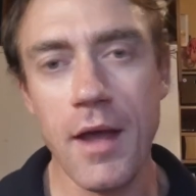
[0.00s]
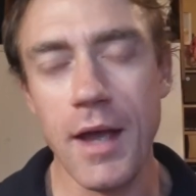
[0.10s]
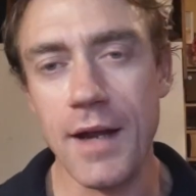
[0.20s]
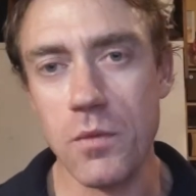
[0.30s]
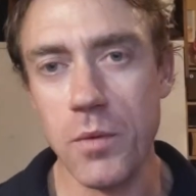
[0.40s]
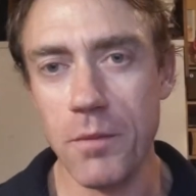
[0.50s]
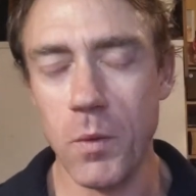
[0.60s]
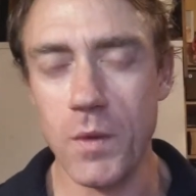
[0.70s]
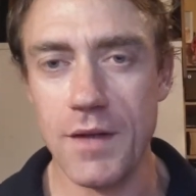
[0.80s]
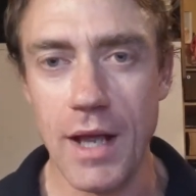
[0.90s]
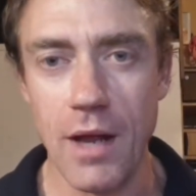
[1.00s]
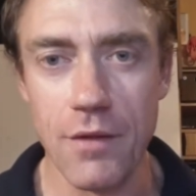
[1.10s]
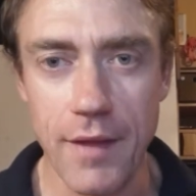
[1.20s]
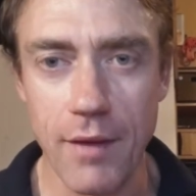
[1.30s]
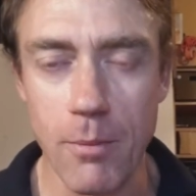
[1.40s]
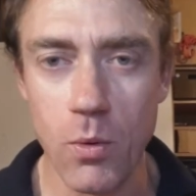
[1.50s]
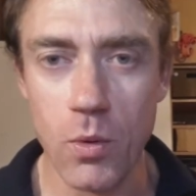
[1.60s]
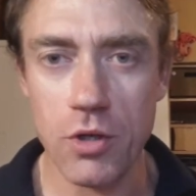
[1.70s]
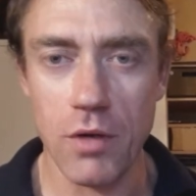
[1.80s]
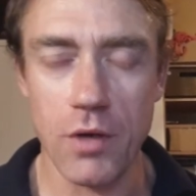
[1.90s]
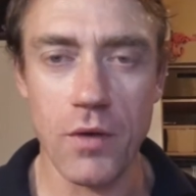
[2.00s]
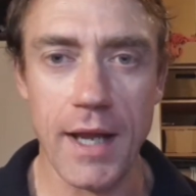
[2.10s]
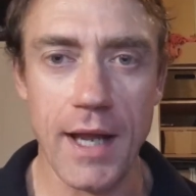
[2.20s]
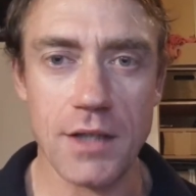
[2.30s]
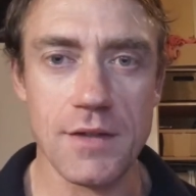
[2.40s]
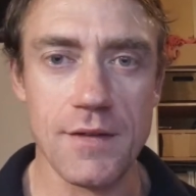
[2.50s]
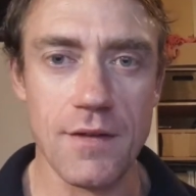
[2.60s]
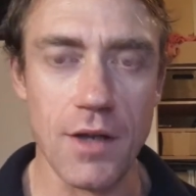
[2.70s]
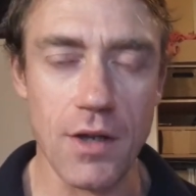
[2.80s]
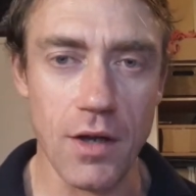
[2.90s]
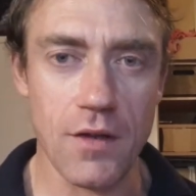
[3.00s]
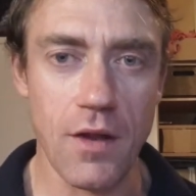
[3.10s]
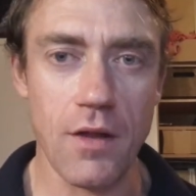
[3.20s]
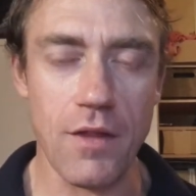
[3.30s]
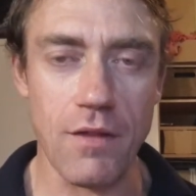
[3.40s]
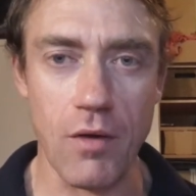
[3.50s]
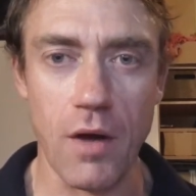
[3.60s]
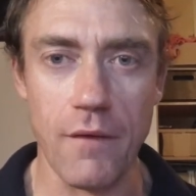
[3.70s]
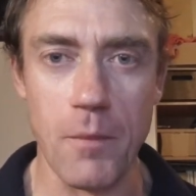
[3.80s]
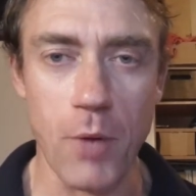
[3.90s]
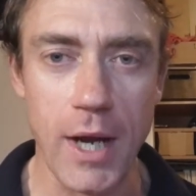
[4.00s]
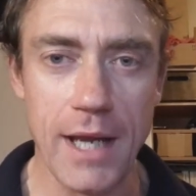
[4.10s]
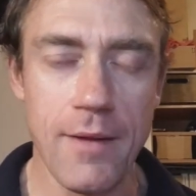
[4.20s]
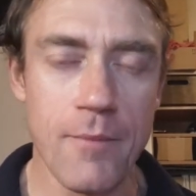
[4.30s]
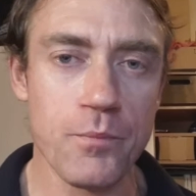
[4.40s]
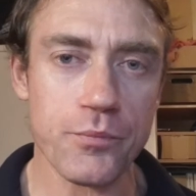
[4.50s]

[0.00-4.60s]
And it's worth pointing out that there are more neuronal connections in the gut than there are in the brain.